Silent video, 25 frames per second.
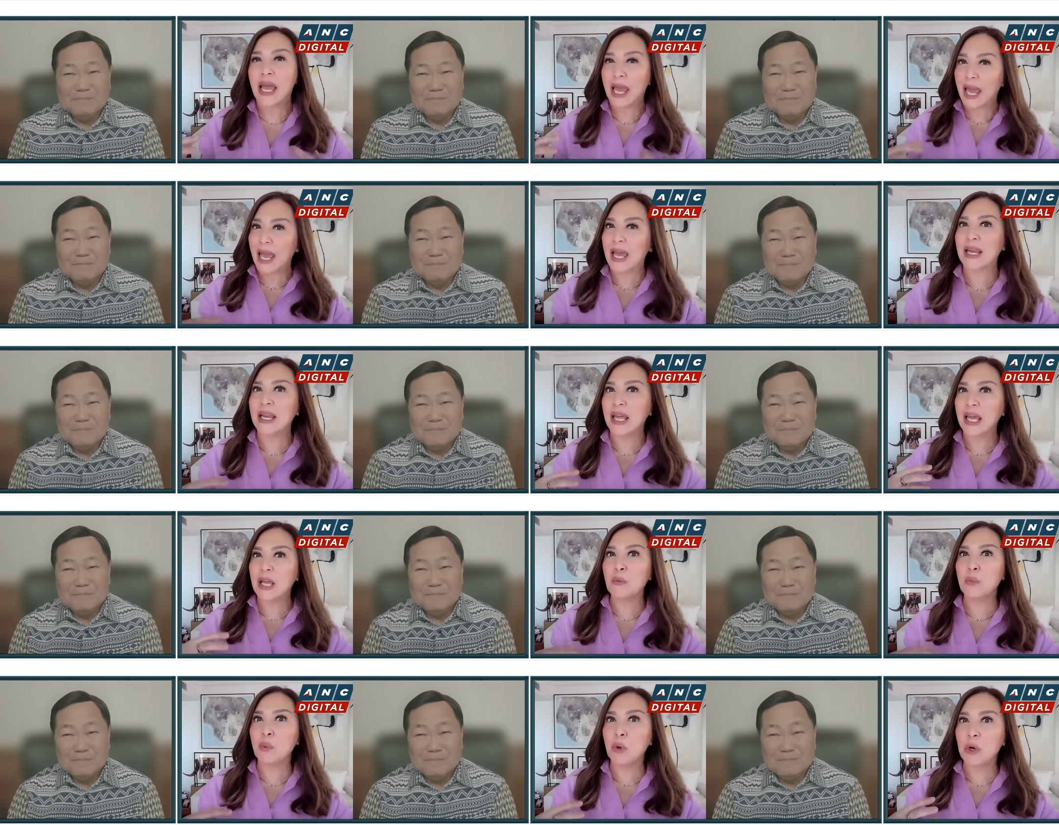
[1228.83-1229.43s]
Speaker 1: and
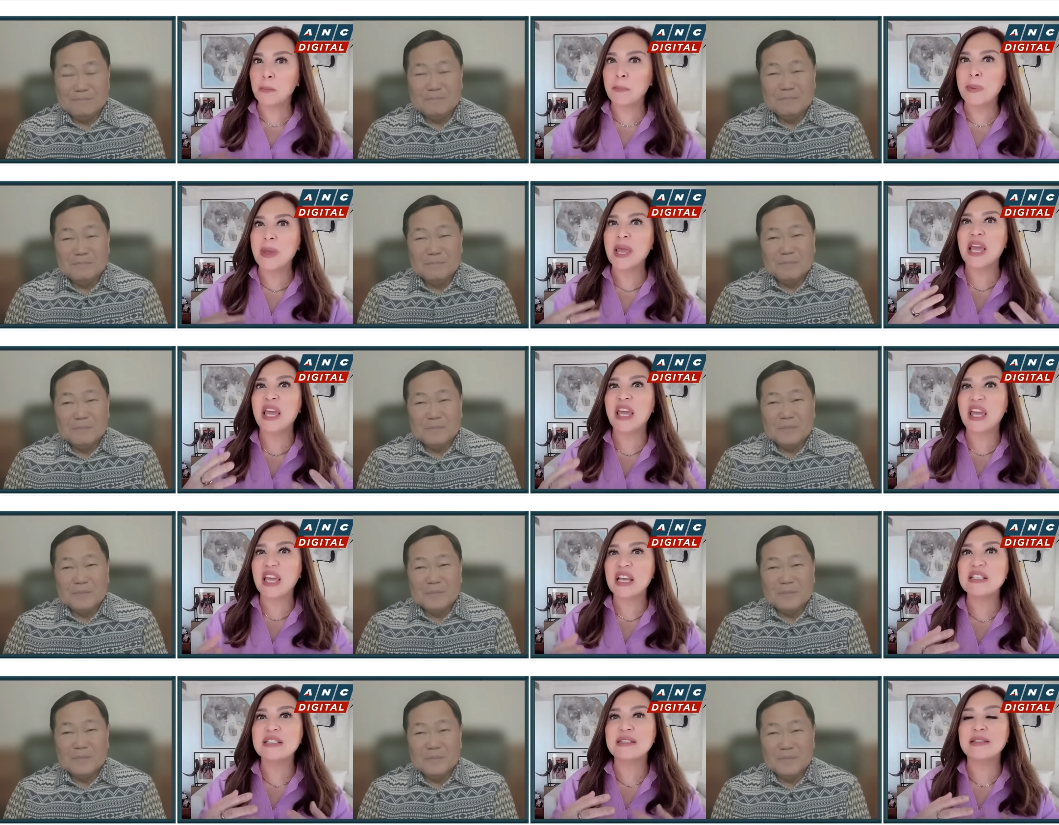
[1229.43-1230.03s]
it would be
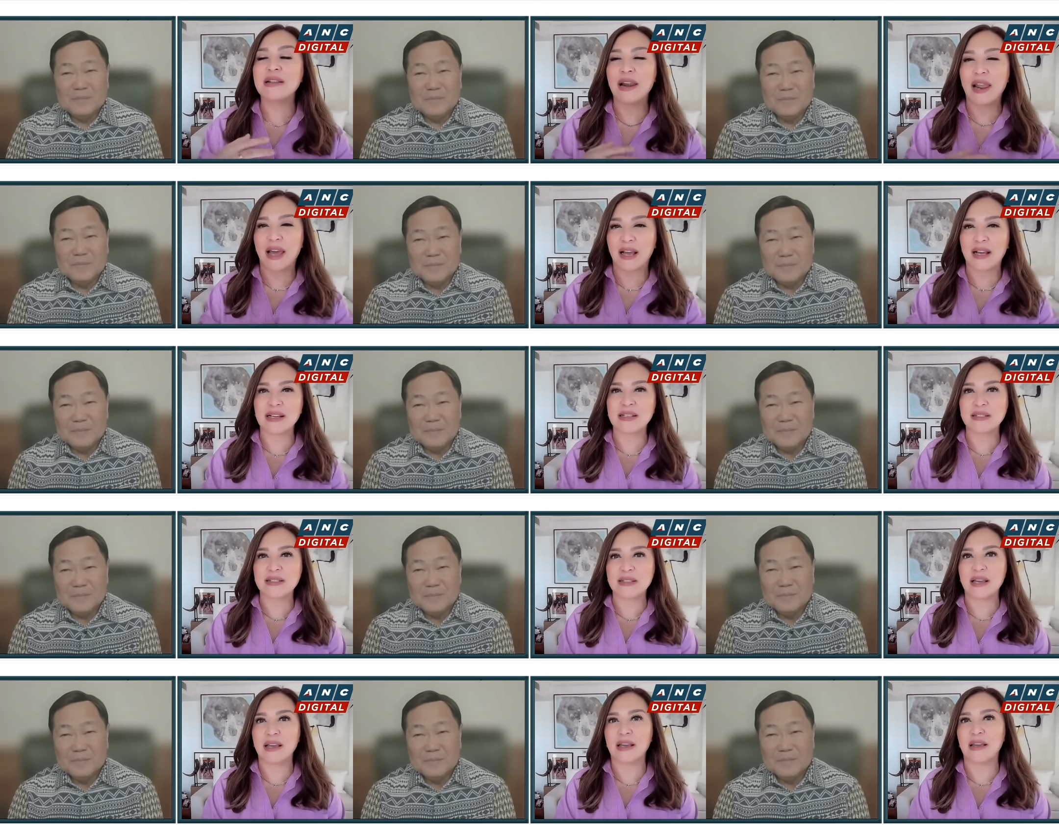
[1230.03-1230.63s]
his
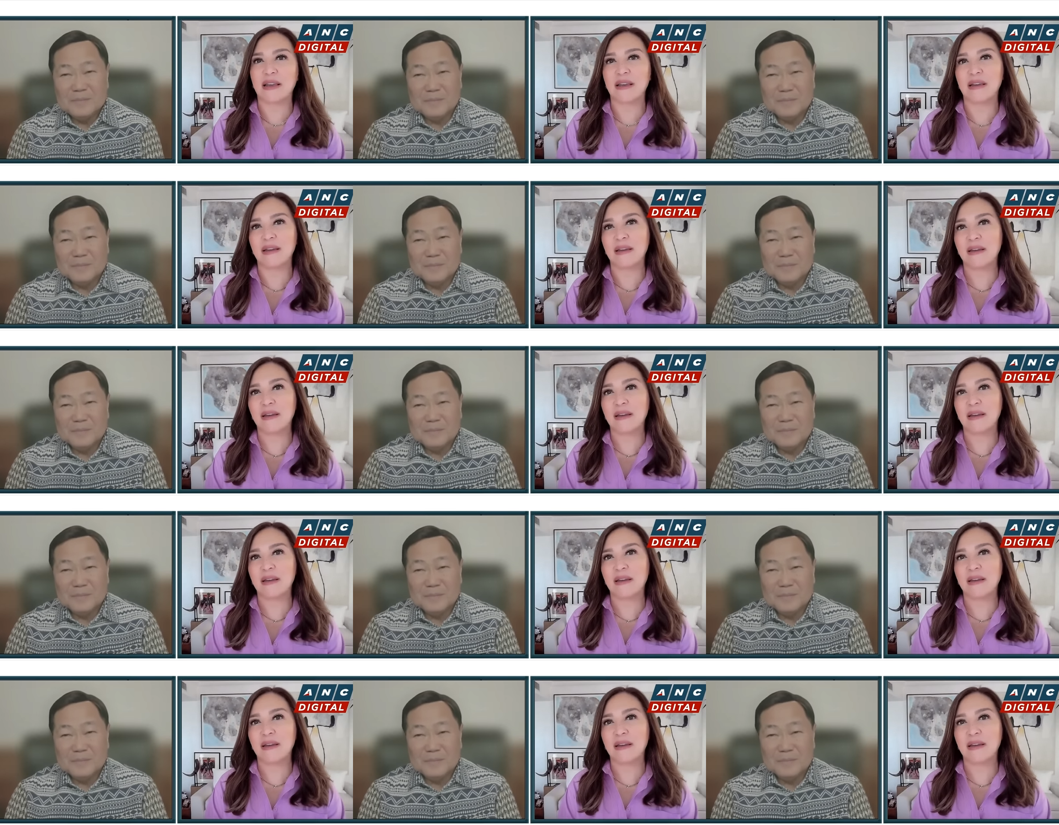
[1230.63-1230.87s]
legacy.